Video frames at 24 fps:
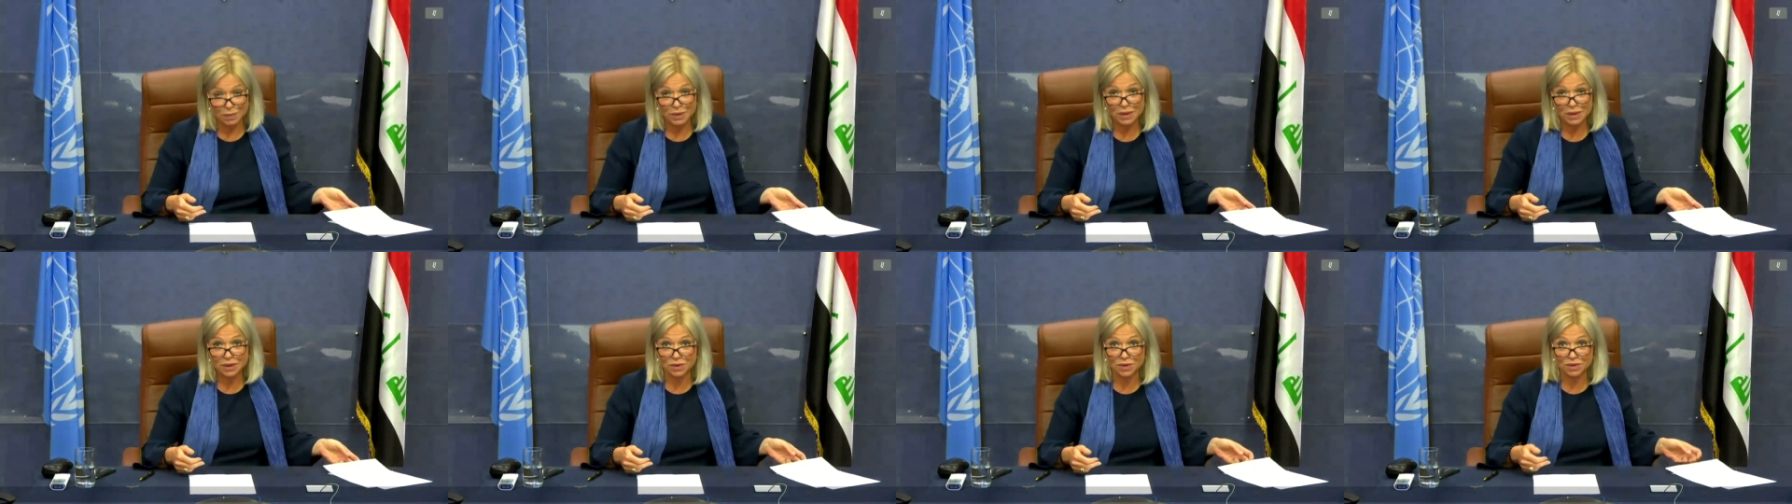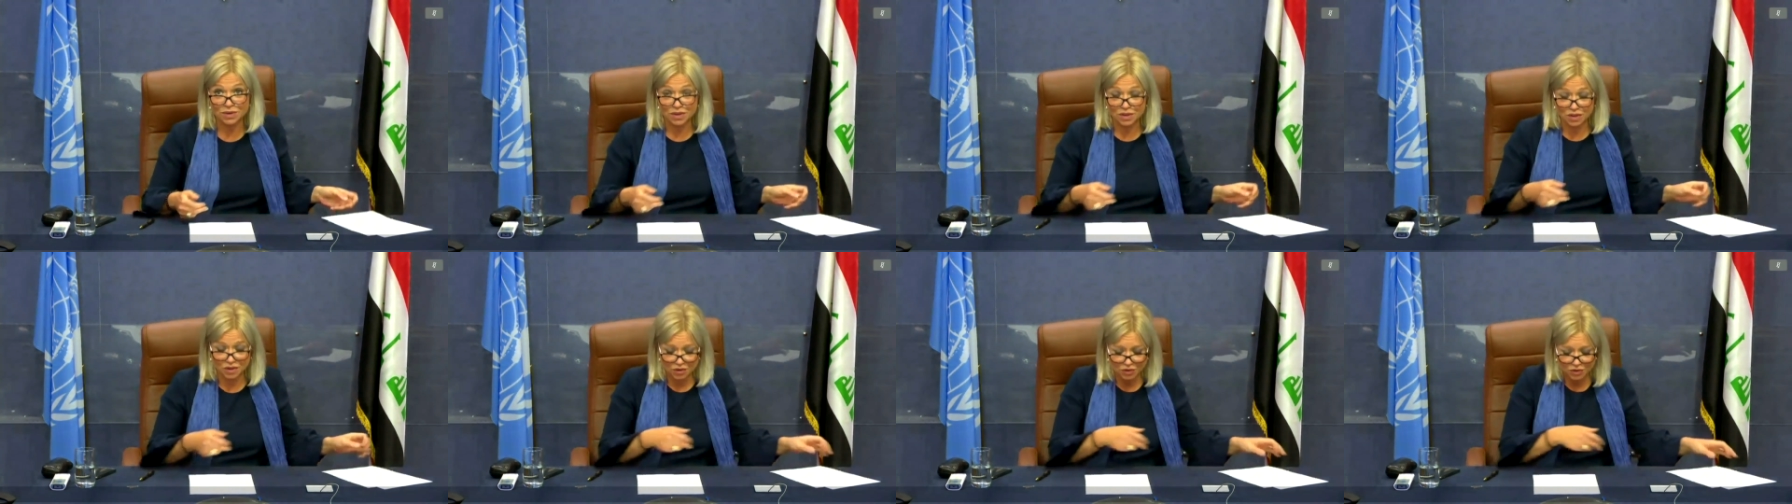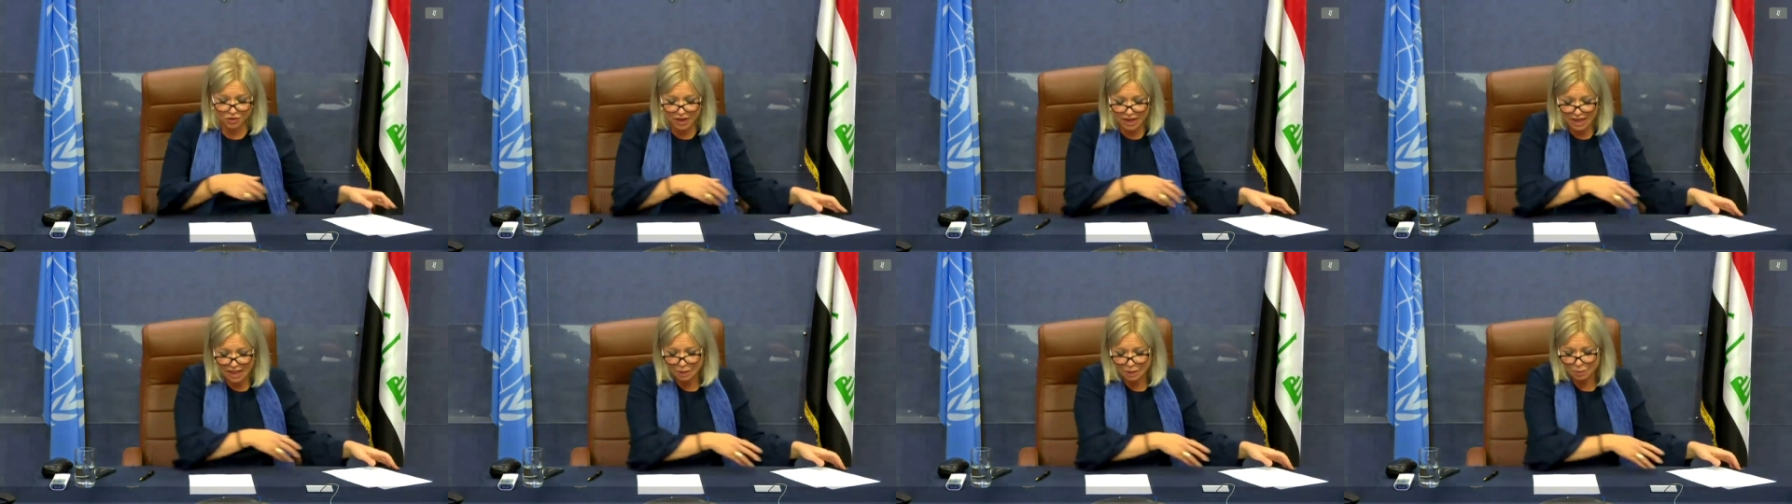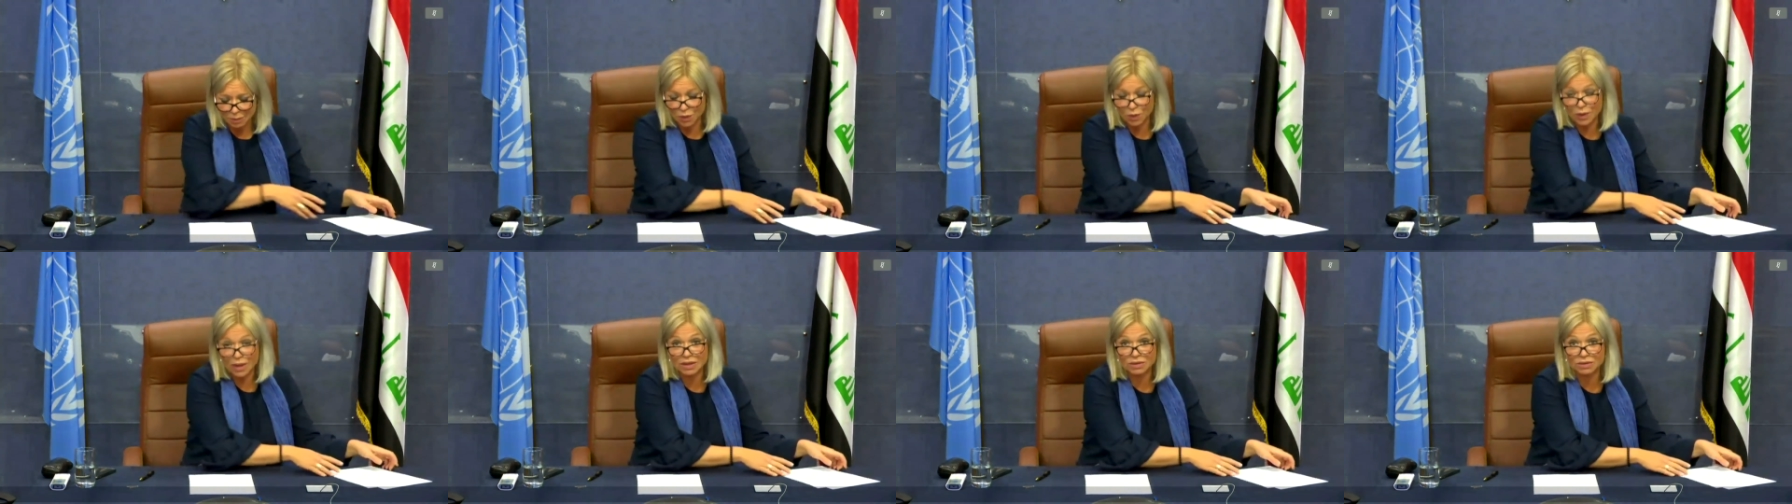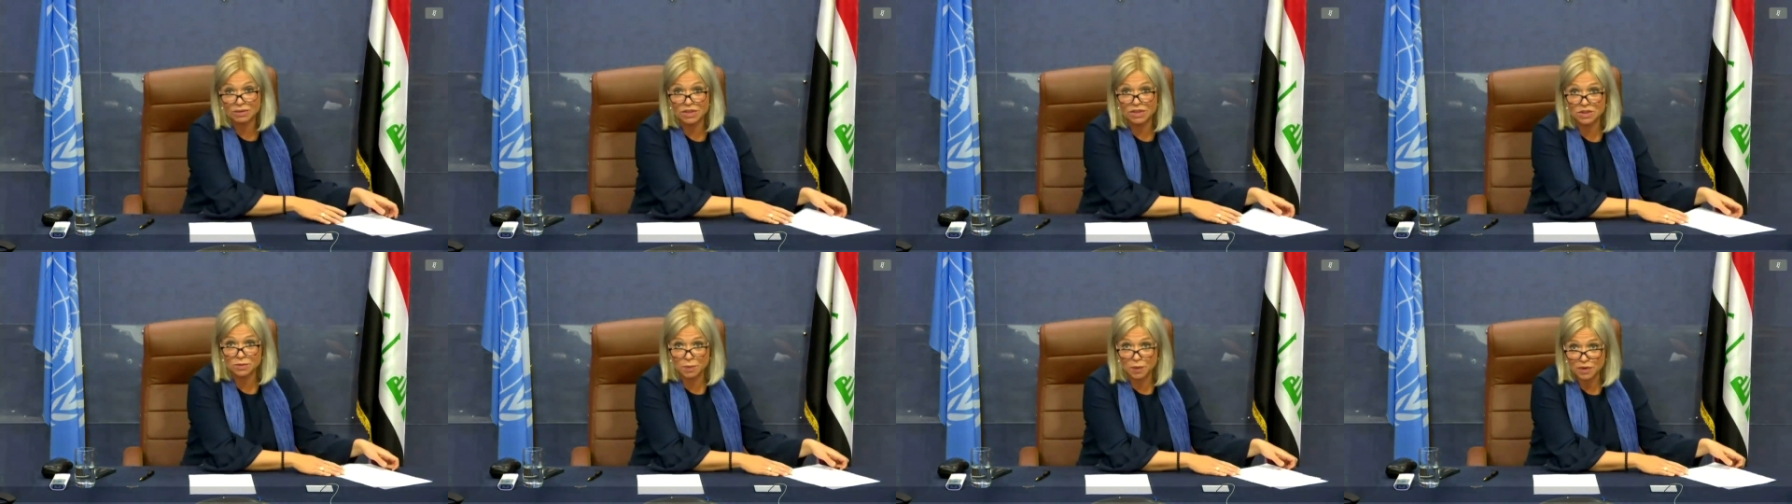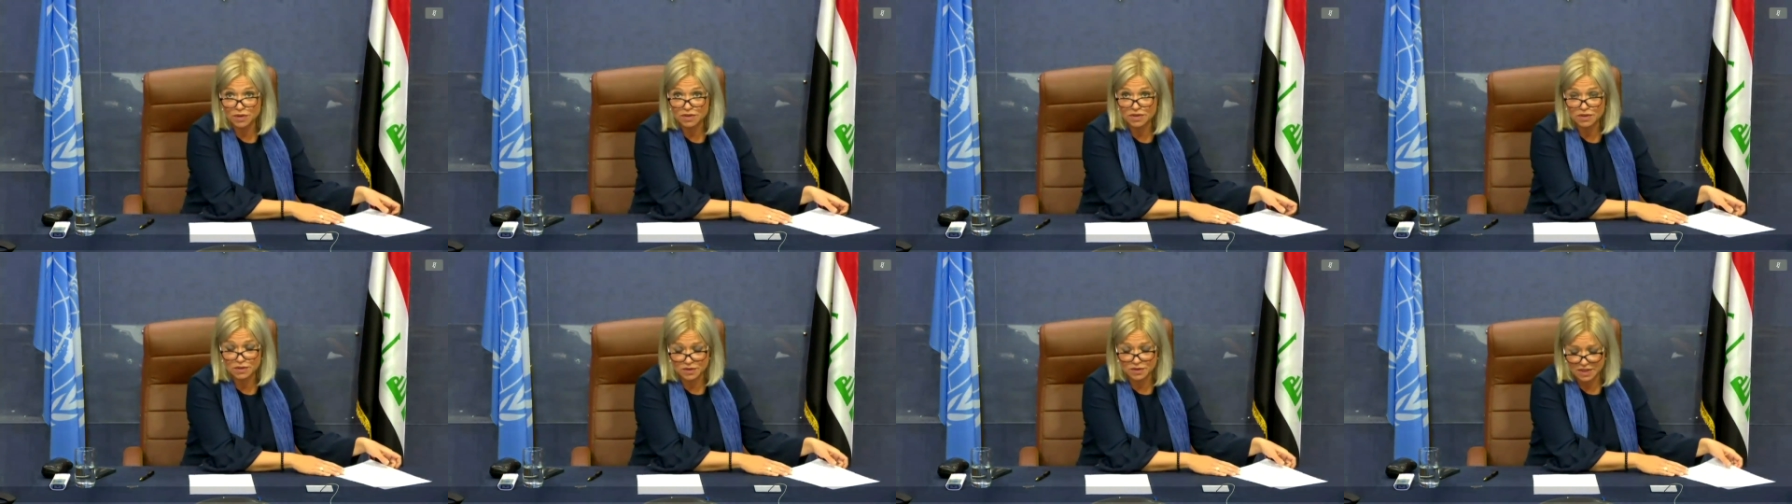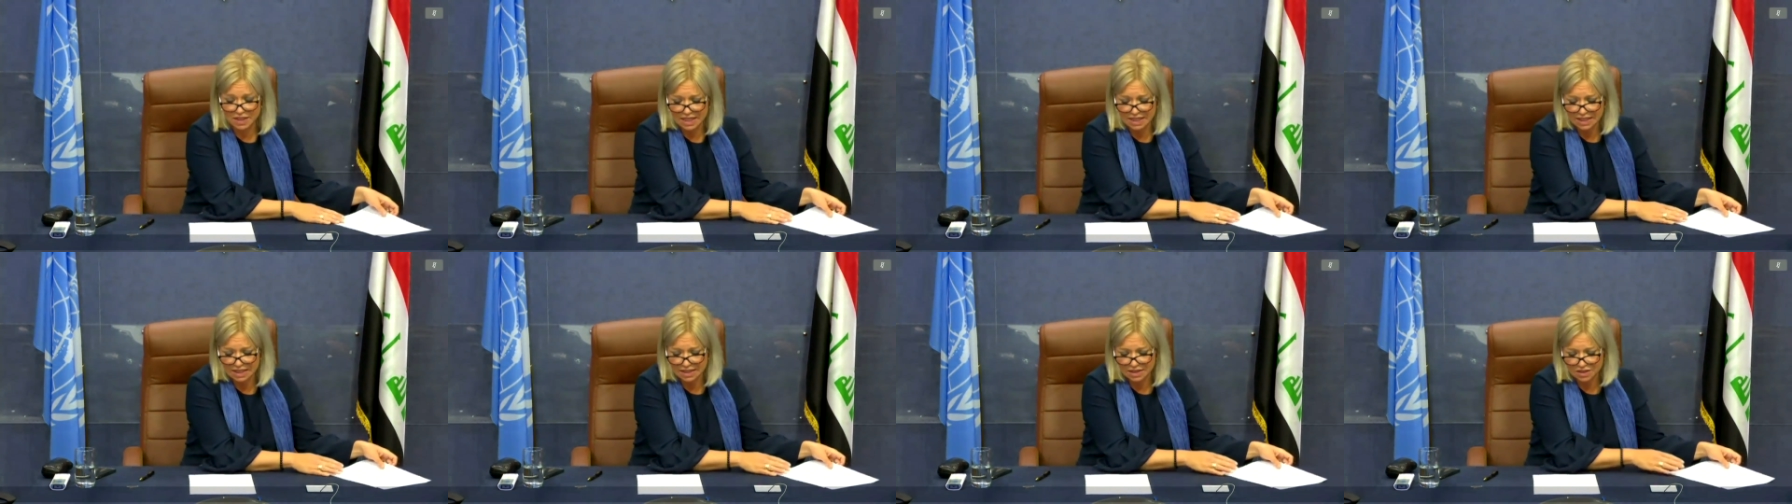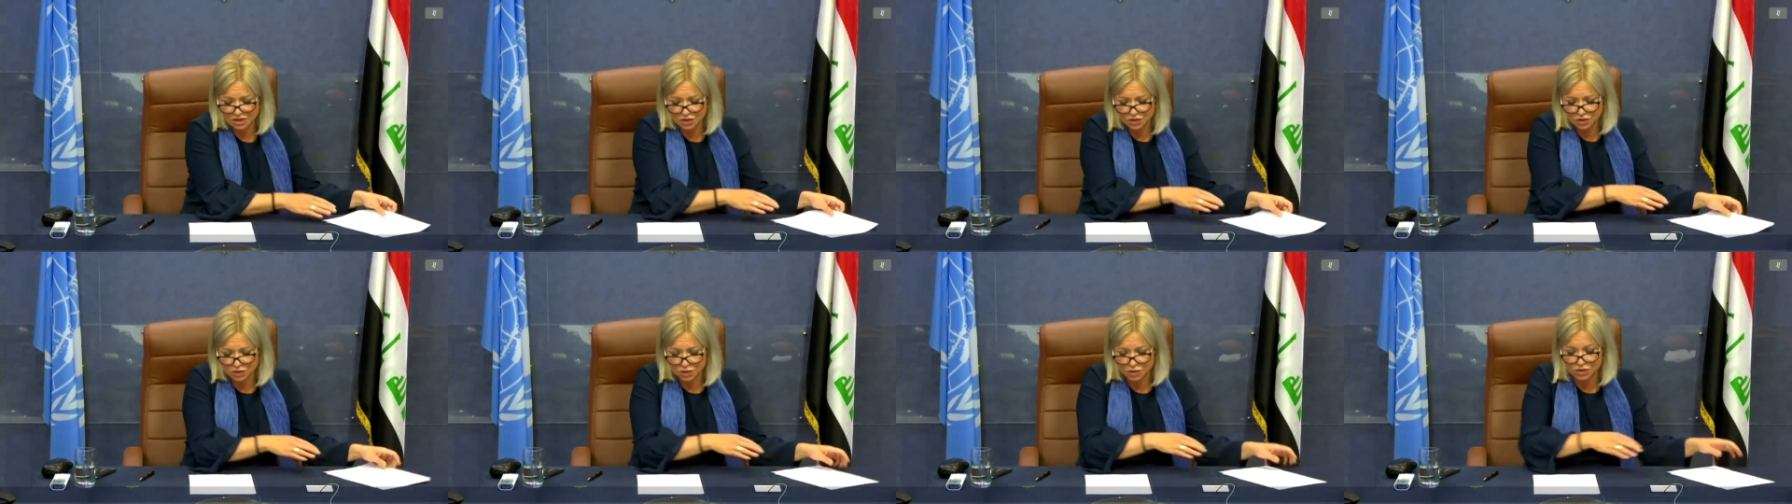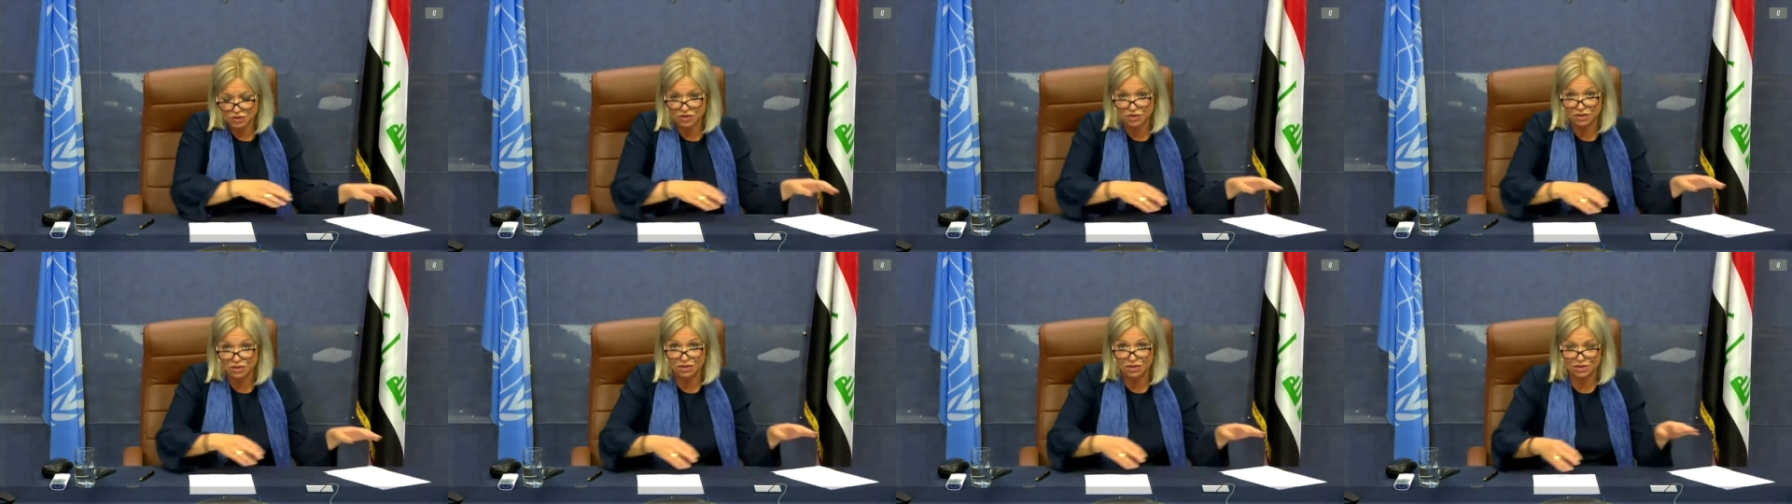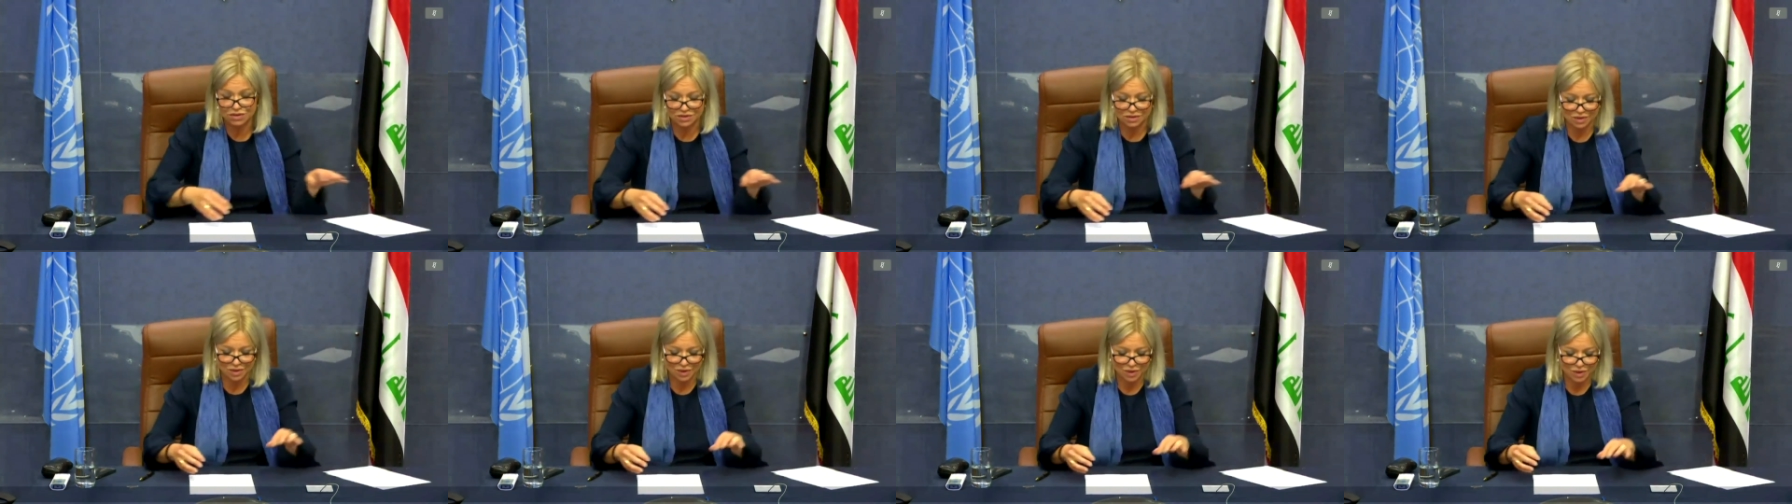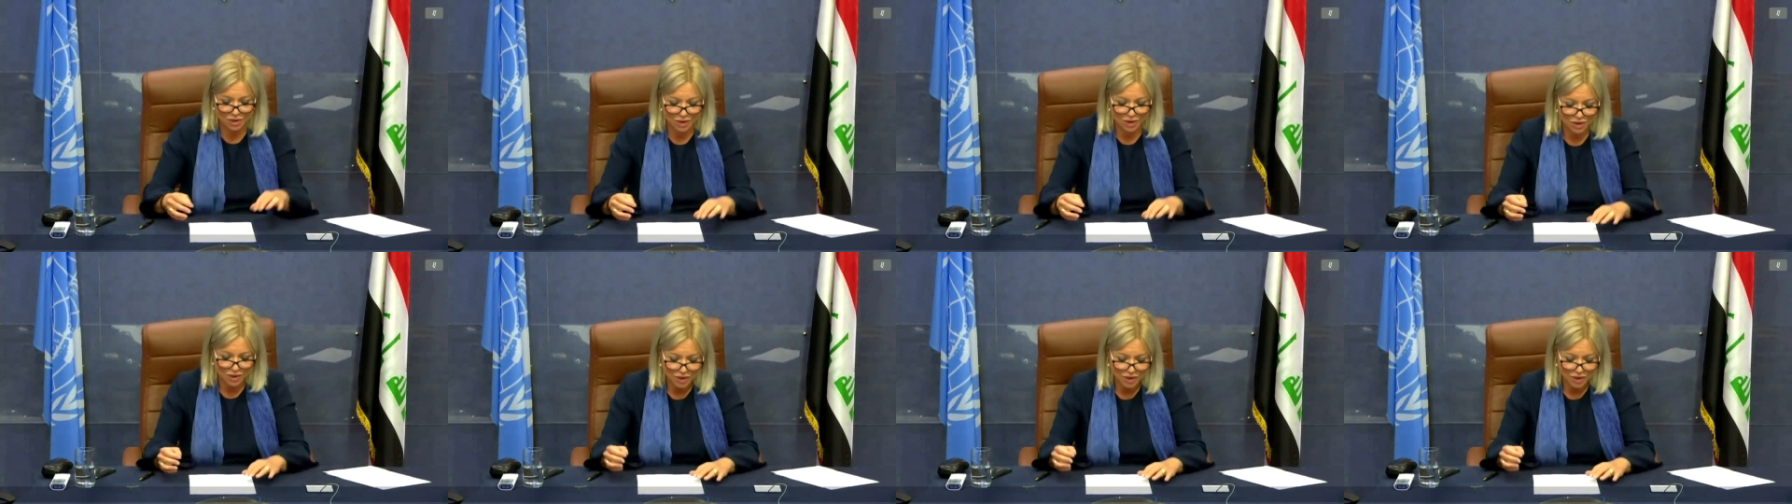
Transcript: build viable and responsive state institutions,